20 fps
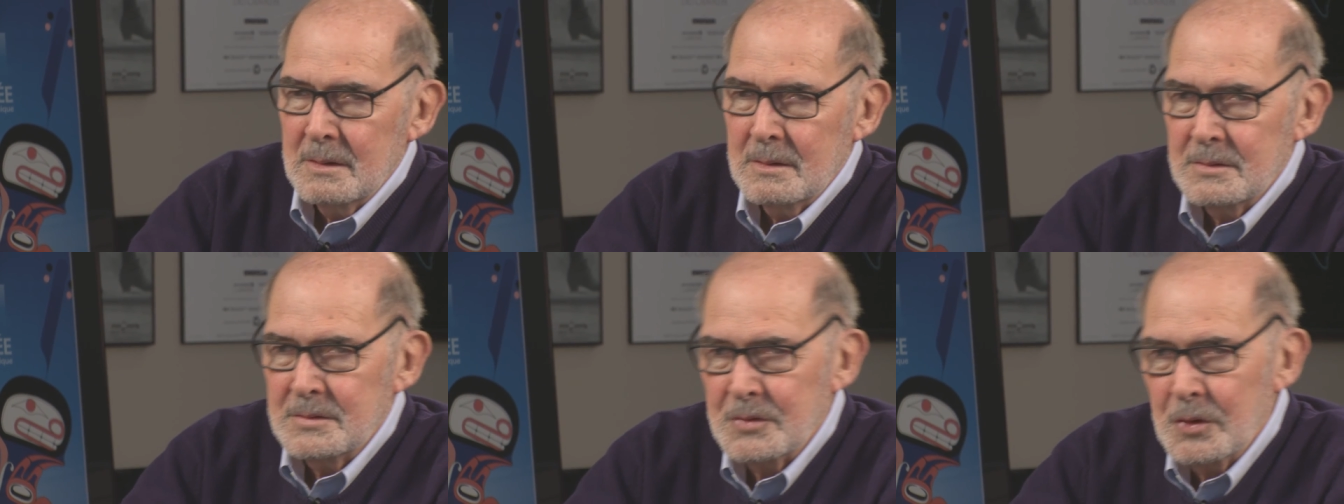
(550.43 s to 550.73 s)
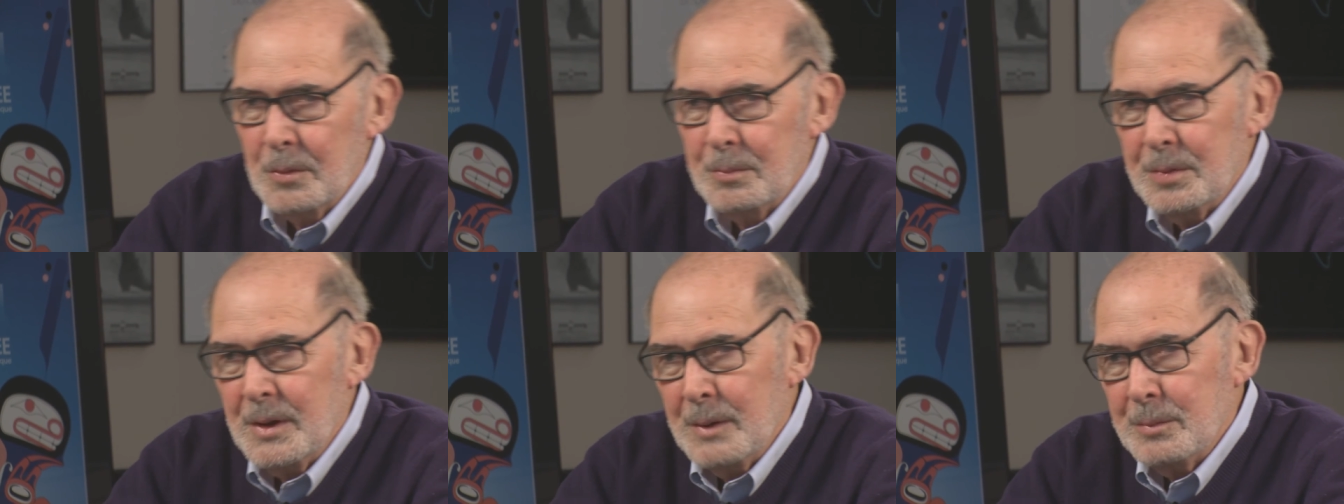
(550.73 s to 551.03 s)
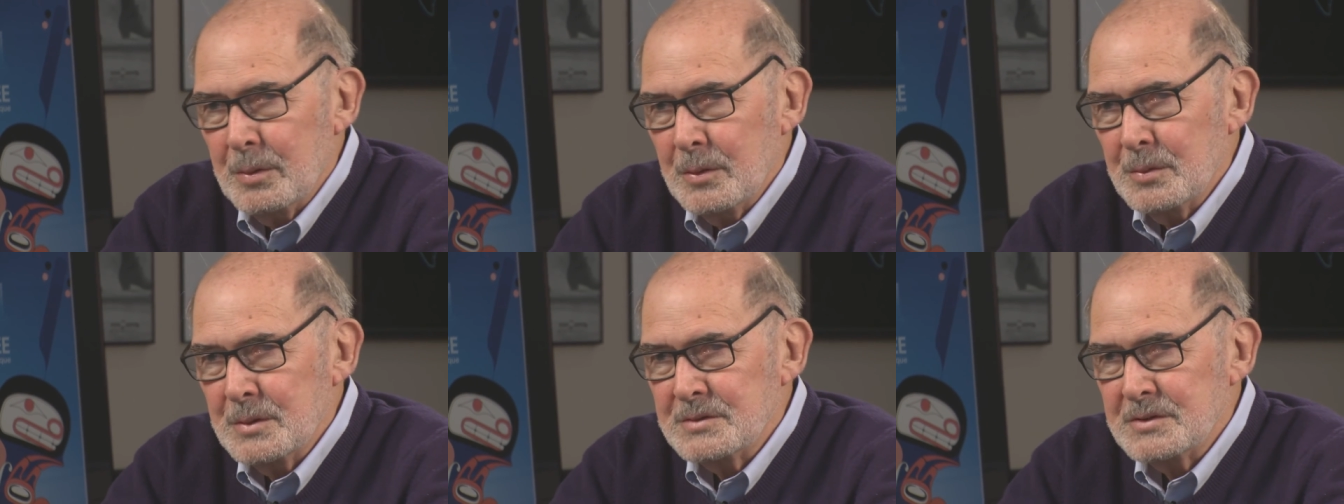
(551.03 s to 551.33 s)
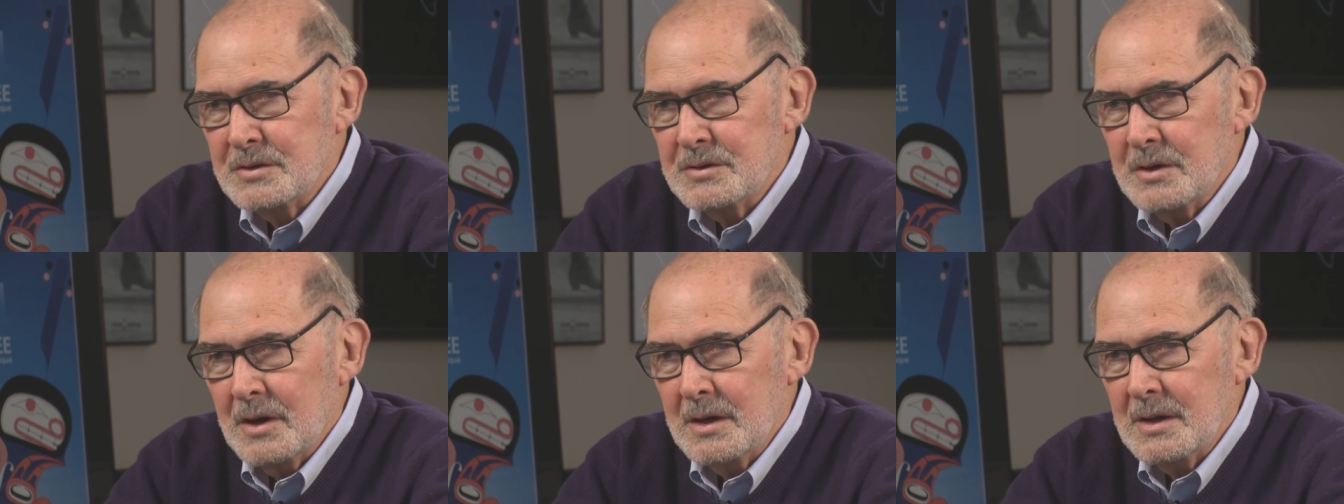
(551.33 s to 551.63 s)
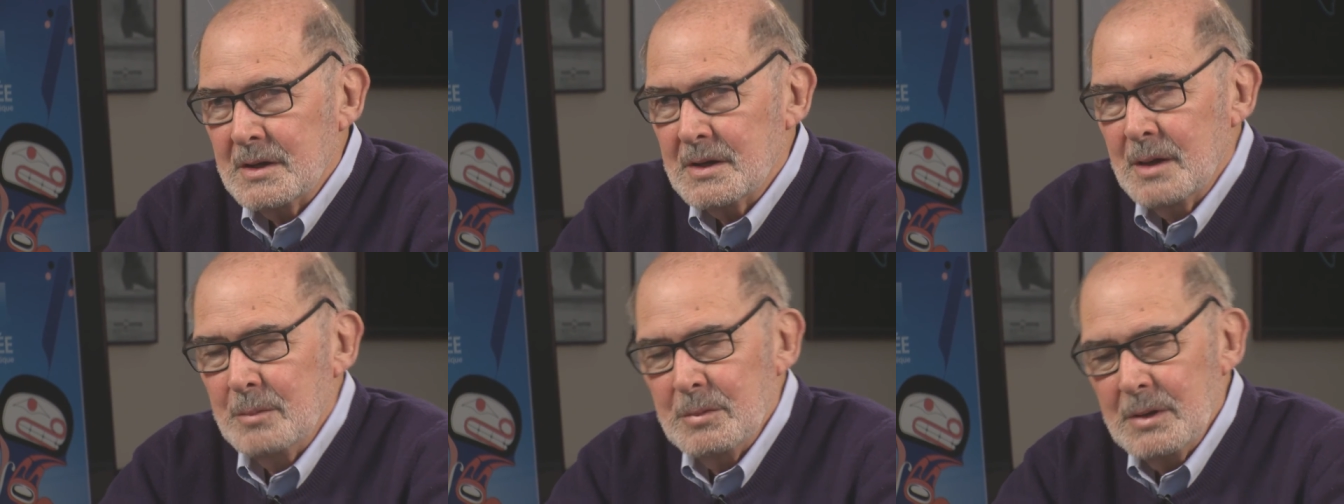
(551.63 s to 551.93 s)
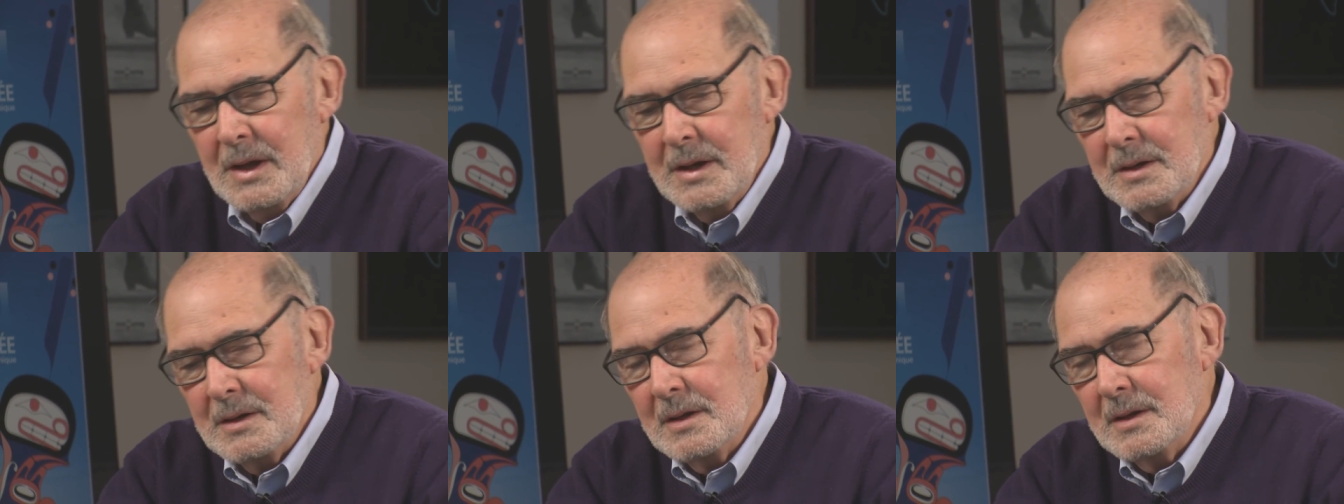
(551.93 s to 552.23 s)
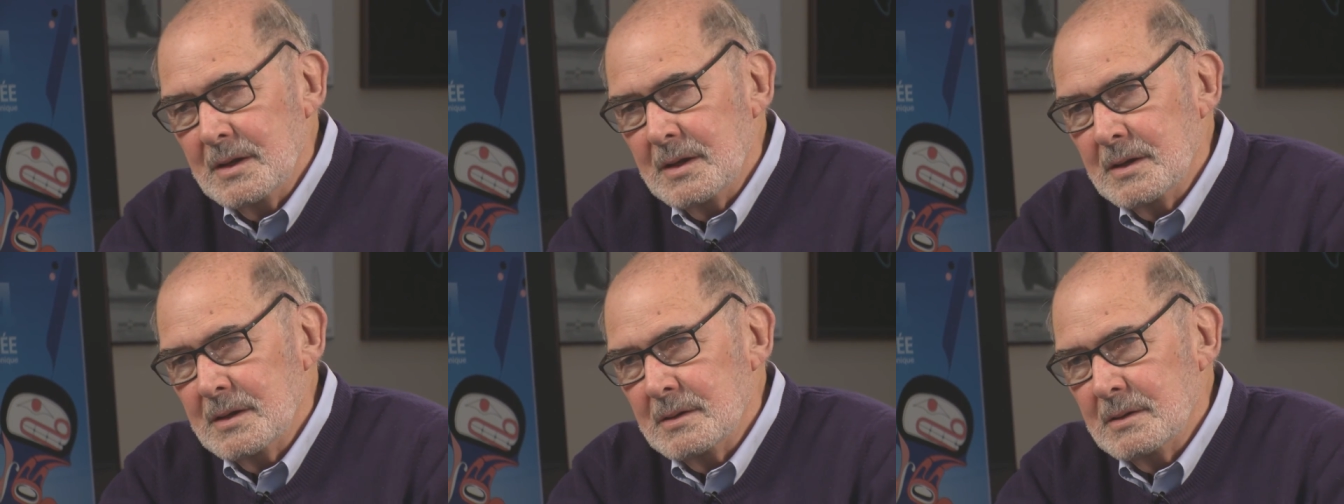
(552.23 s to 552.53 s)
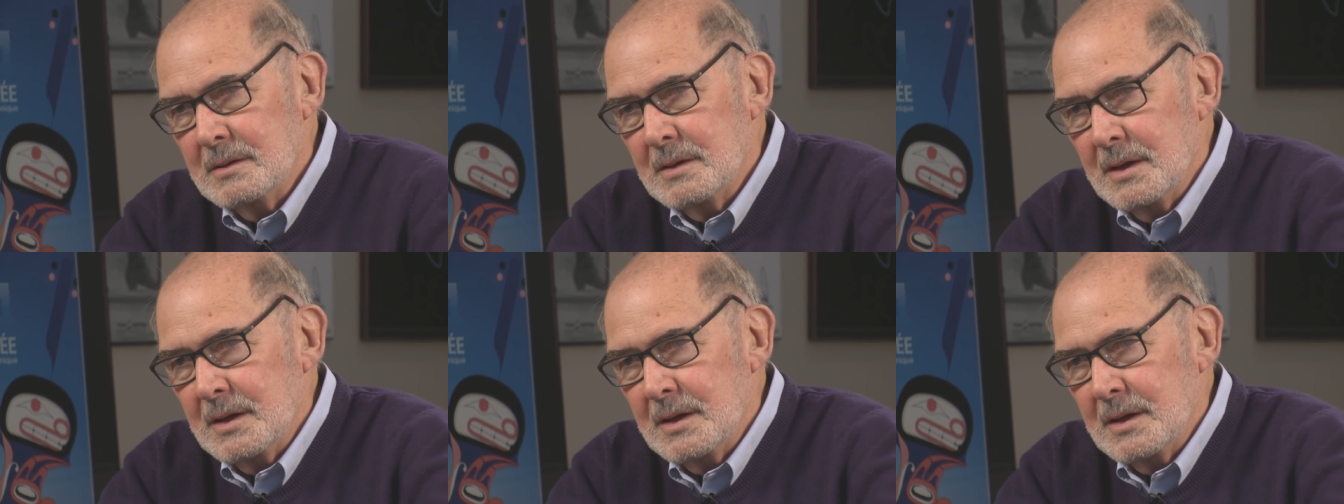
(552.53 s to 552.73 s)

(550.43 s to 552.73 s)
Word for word: Soulpepper was the Johnny come lately, and,